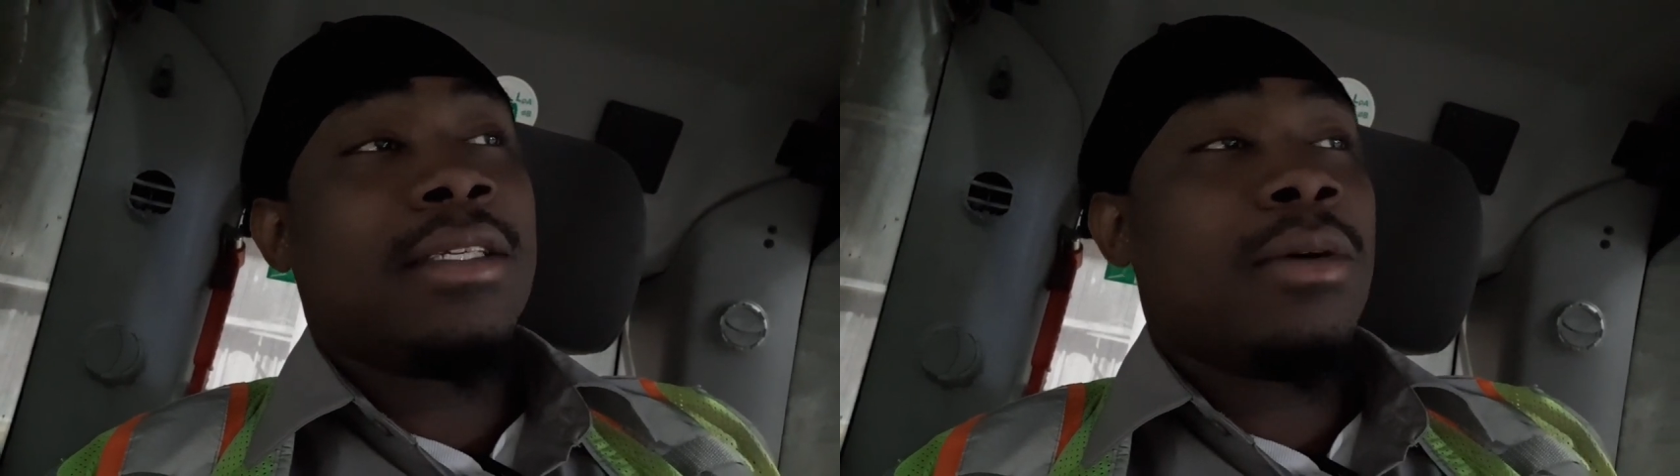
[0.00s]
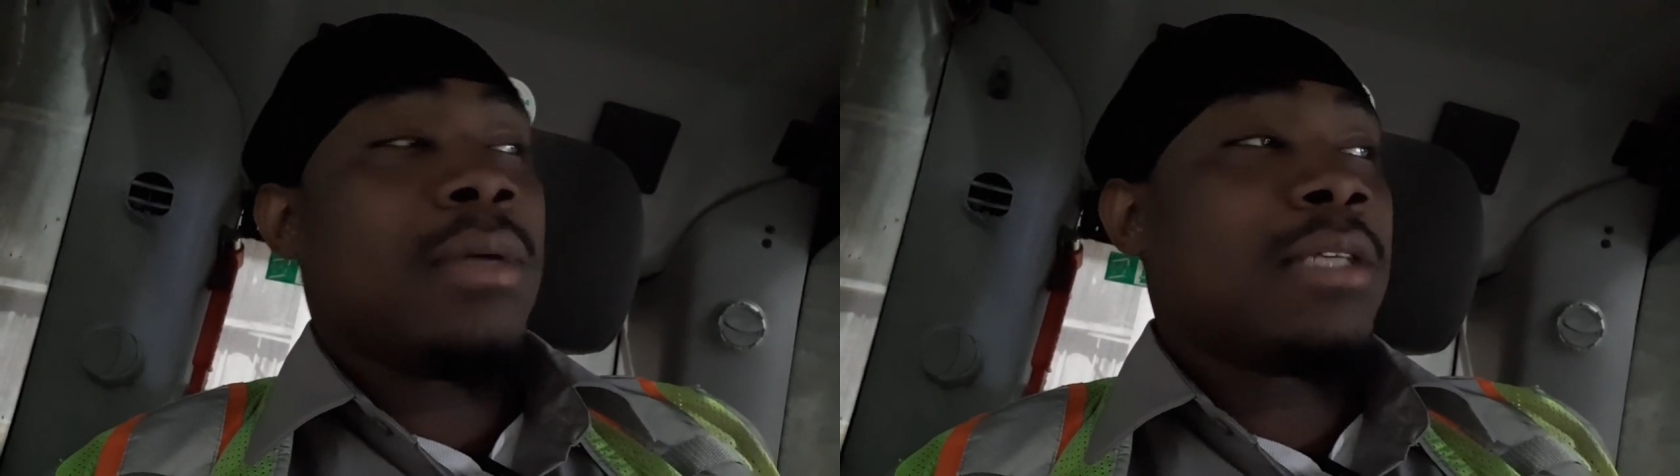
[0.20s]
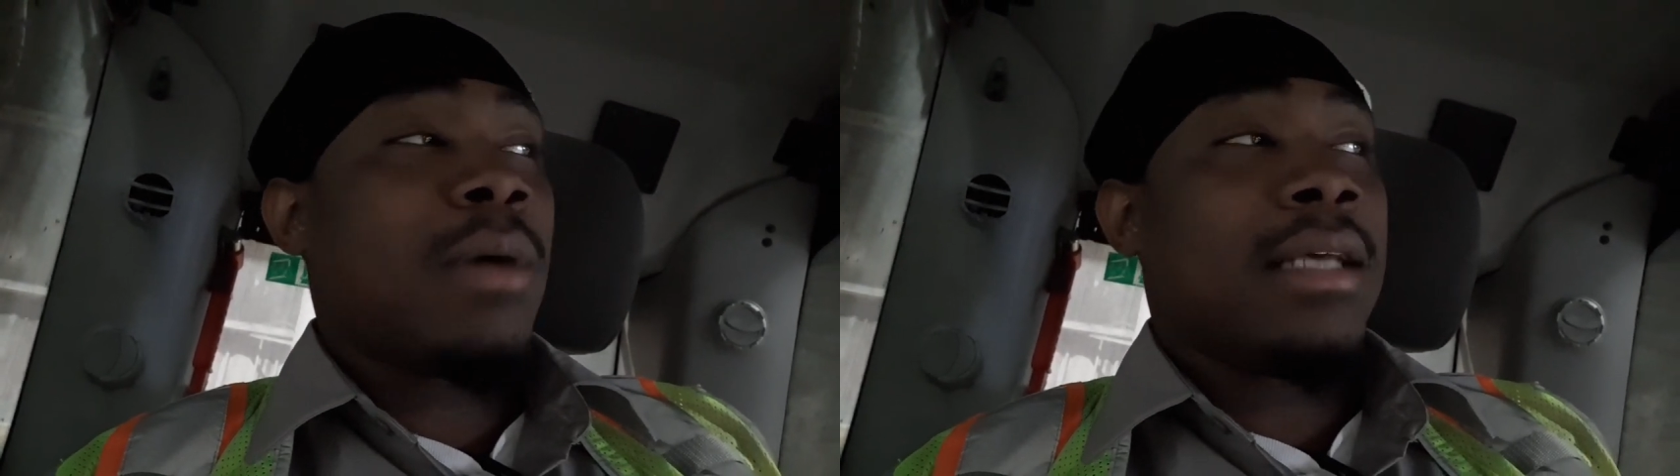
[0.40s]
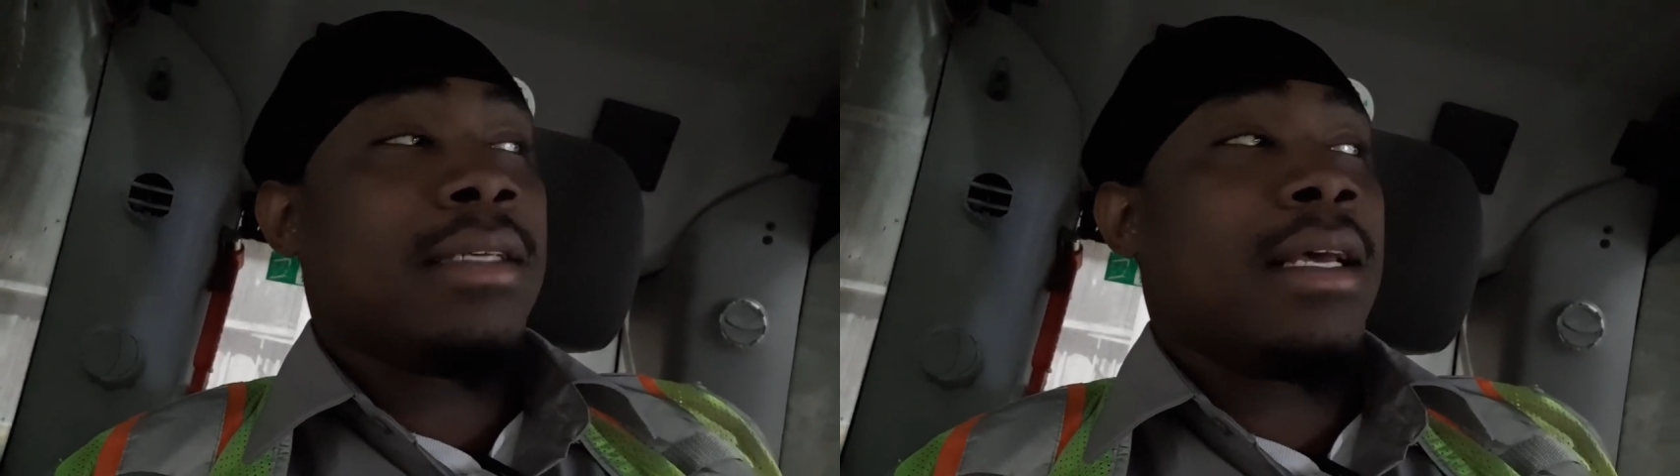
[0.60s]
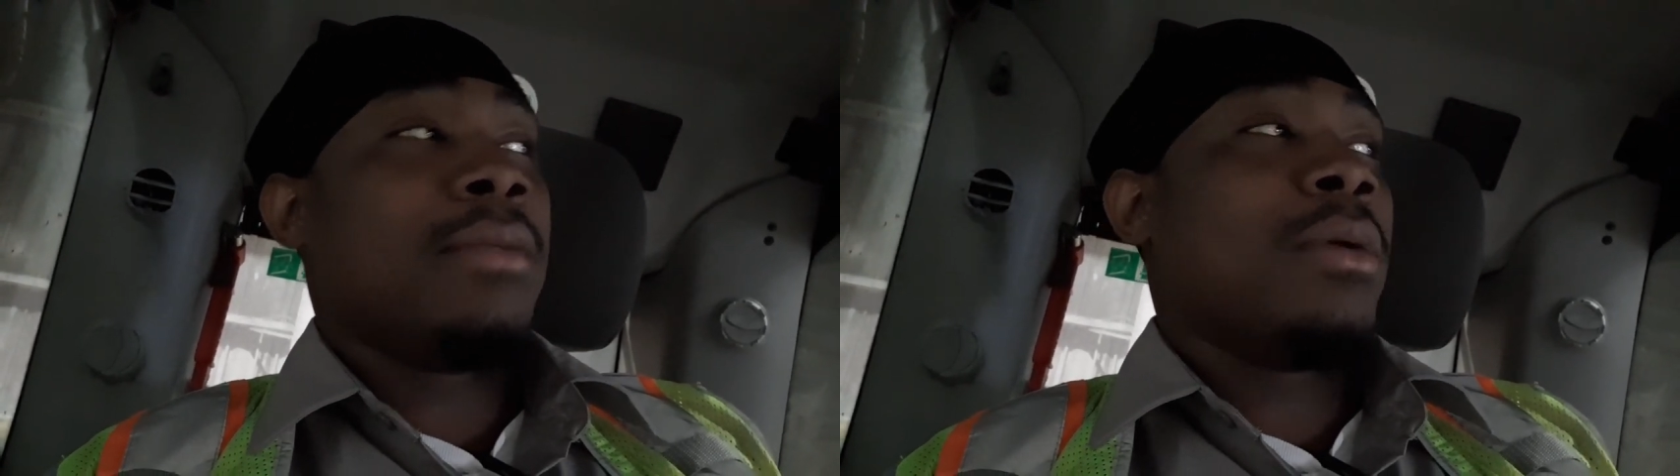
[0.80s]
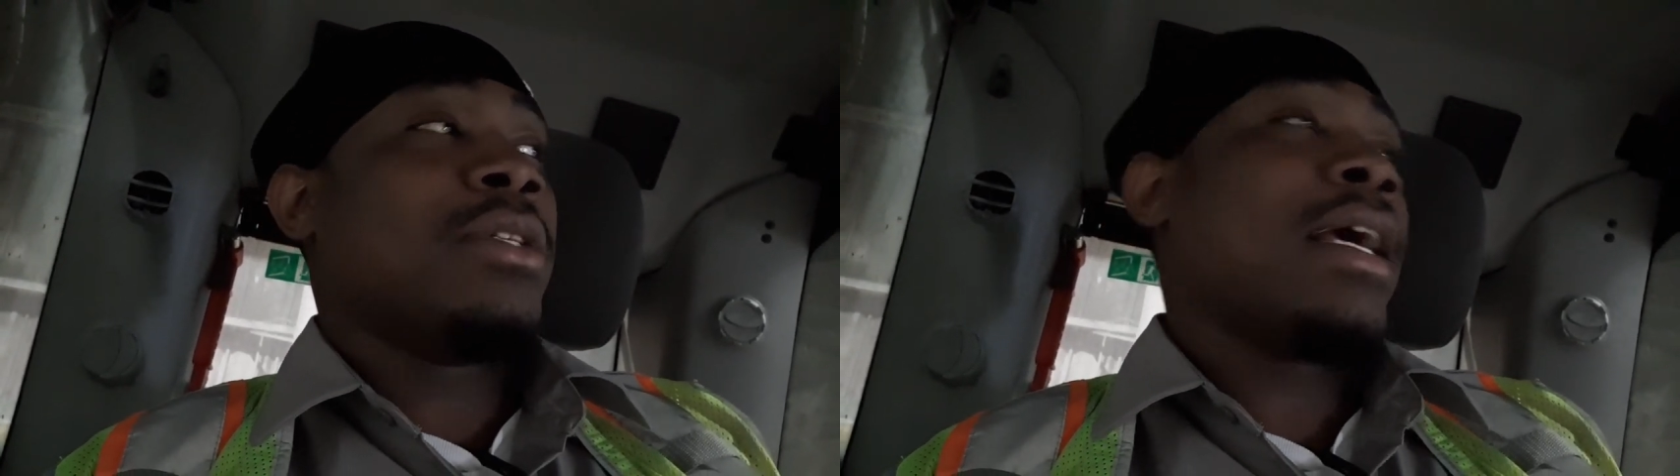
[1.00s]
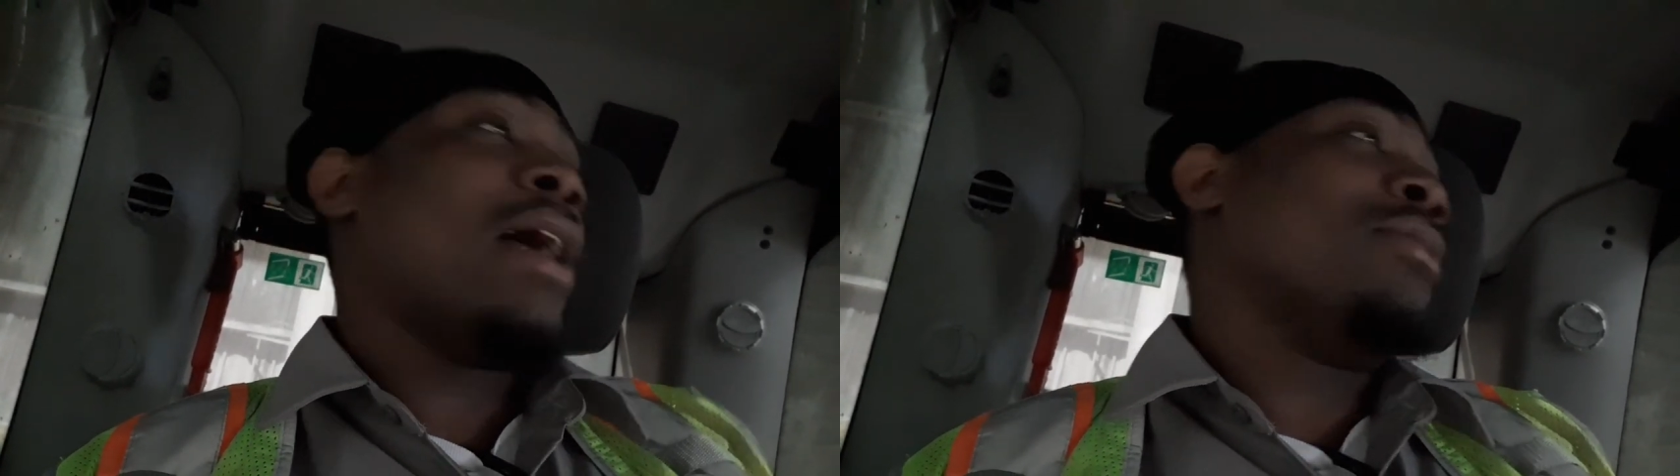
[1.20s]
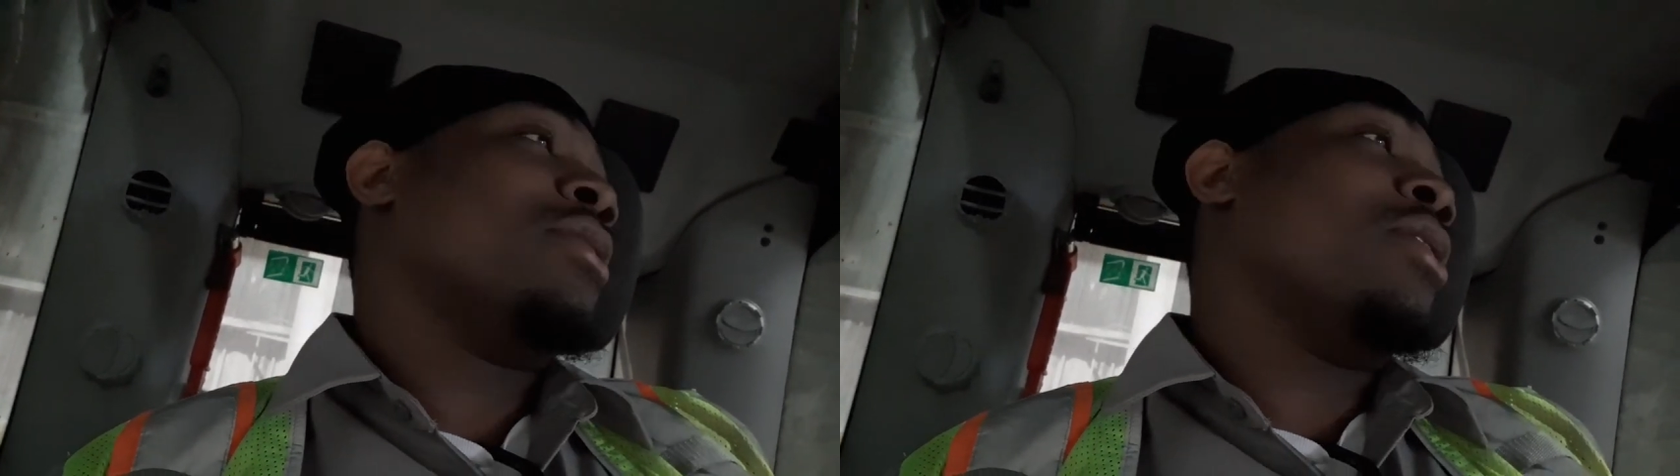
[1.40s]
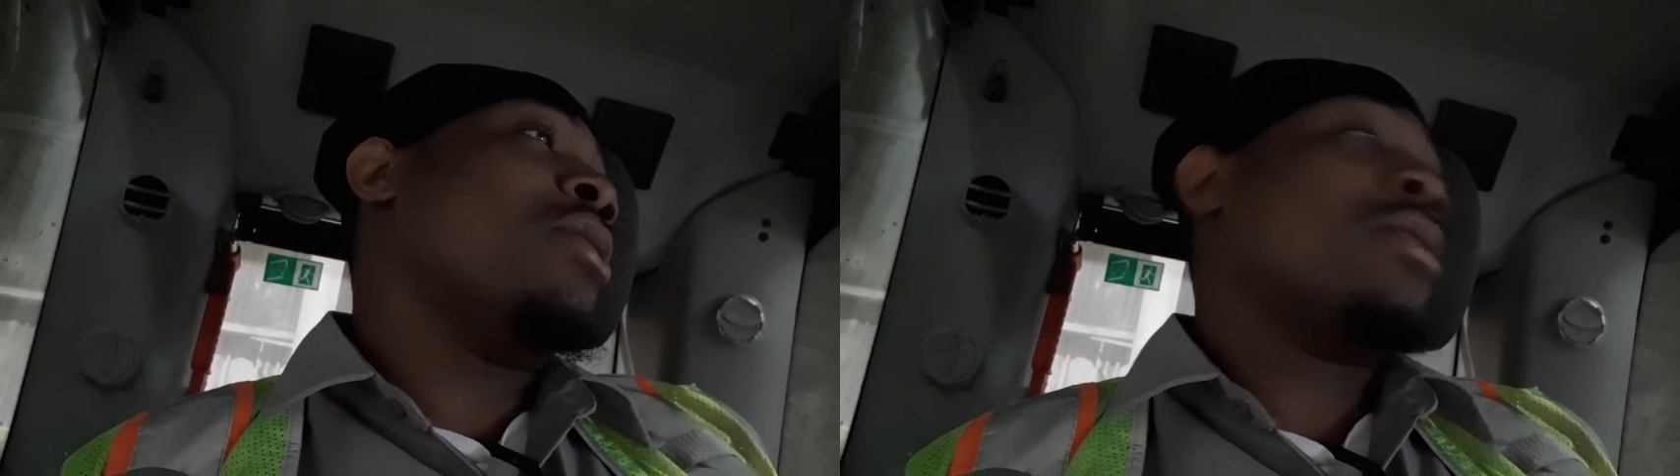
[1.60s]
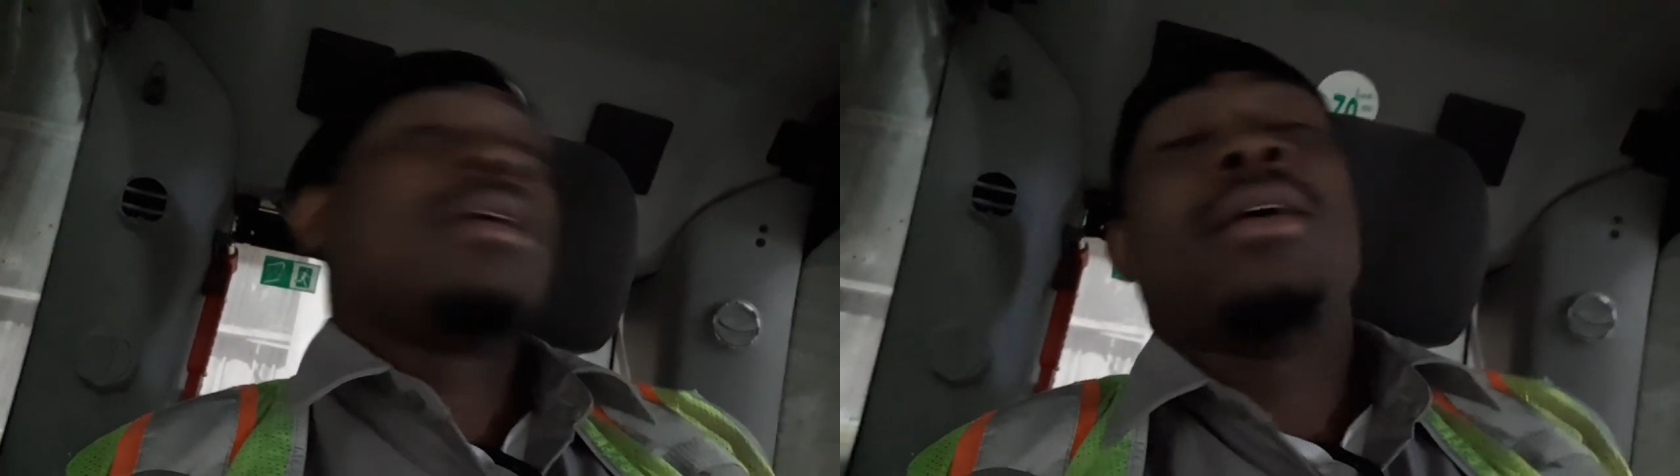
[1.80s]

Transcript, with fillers: So that's why I said we're gonna check out the dog